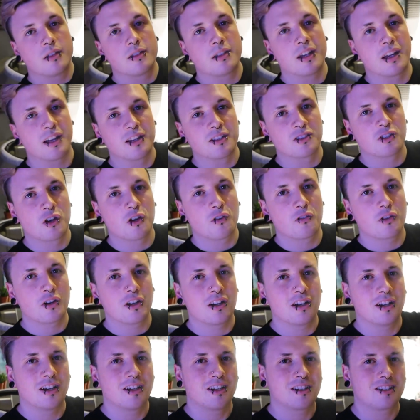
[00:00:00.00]
Day is
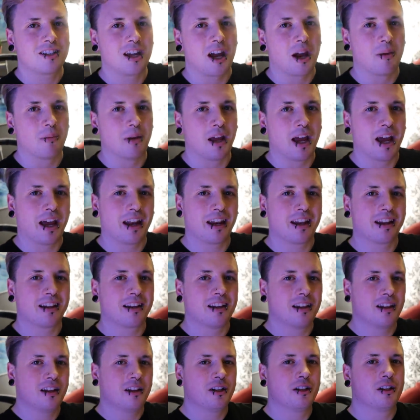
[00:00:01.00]
over, time to
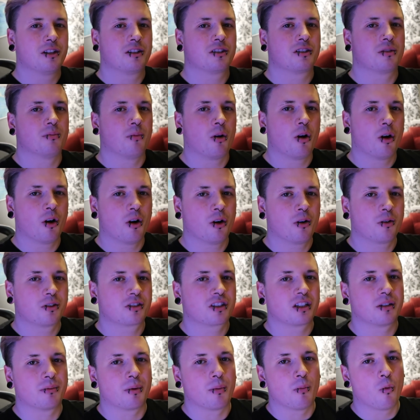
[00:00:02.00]
edit. Tomorrow
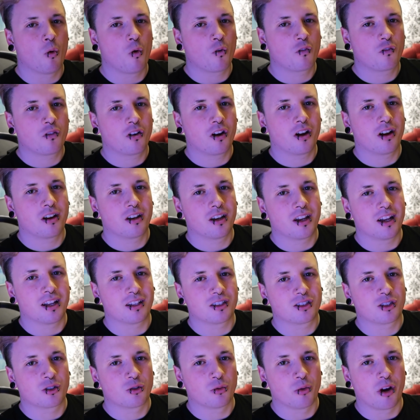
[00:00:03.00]
is going to be more fun.
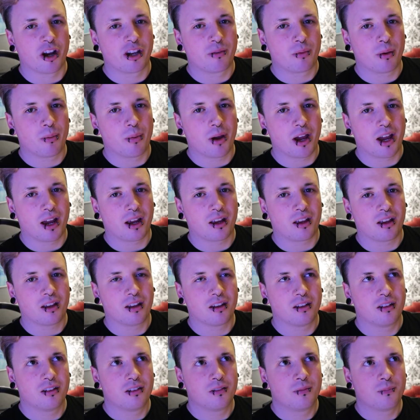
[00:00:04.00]
It's great to be back,
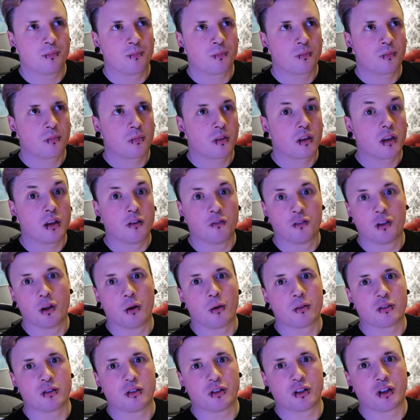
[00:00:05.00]
even
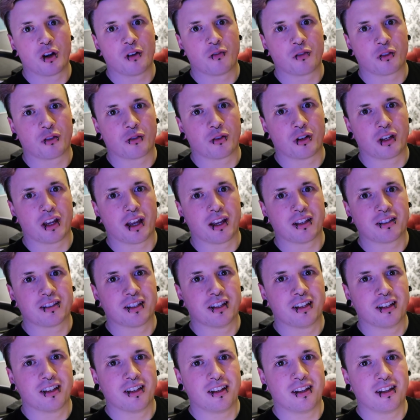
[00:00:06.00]
though I was only gone for three
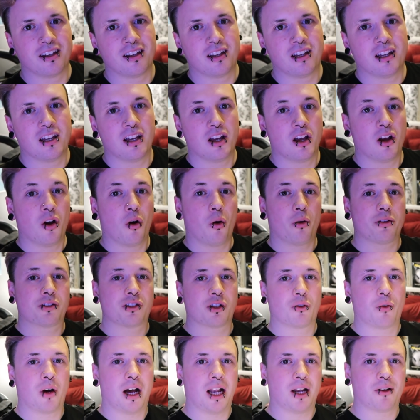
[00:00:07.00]
days.
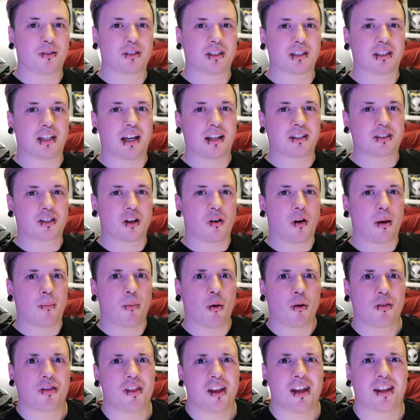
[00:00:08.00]
Also, while I was at Tesco, I
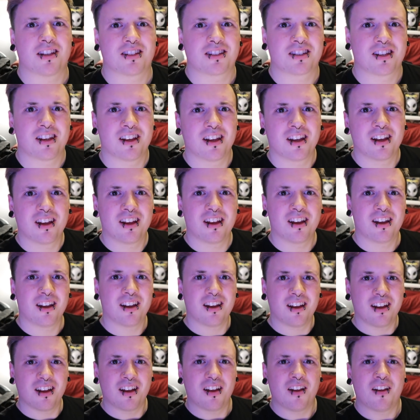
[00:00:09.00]
bought this.
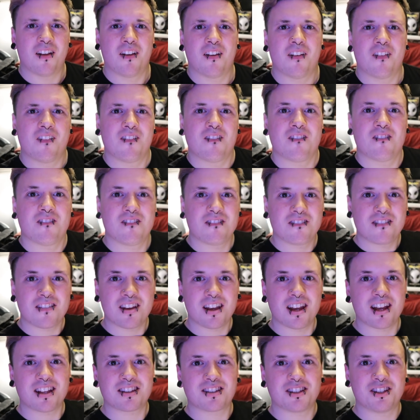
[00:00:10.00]

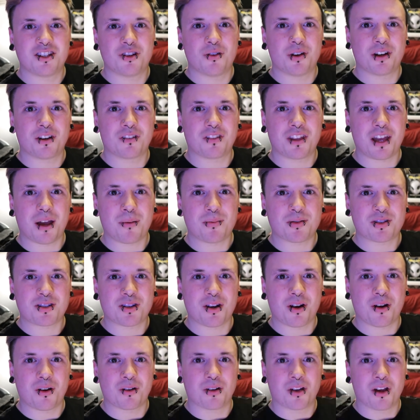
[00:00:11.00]
It's the new end of the
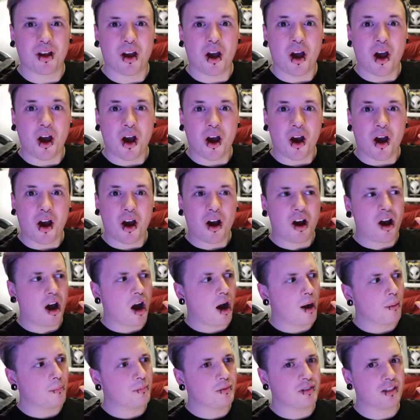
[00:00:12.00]
episode.
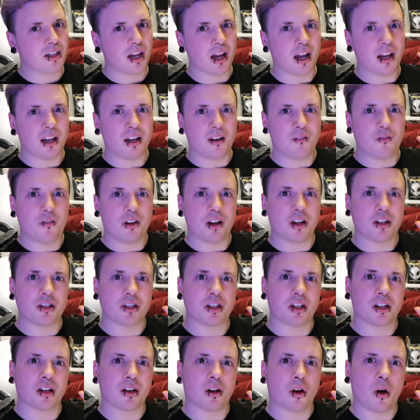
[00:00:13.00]
Updated
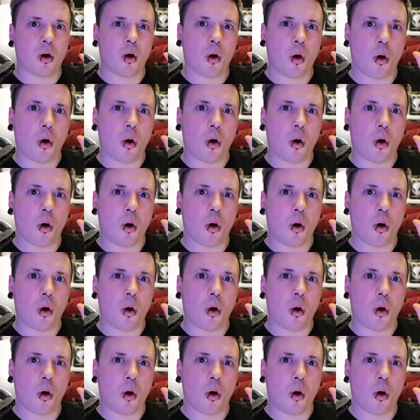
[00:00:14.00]
vision.